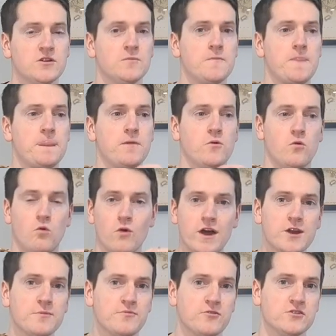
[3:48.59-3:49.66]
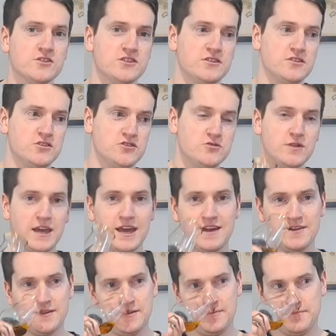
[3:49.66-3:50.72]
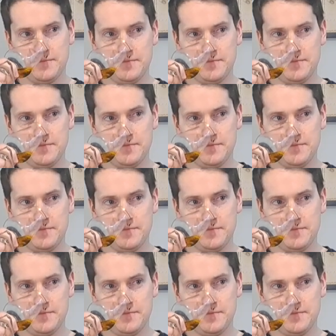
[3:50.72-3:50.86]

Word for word: So right up front, you do get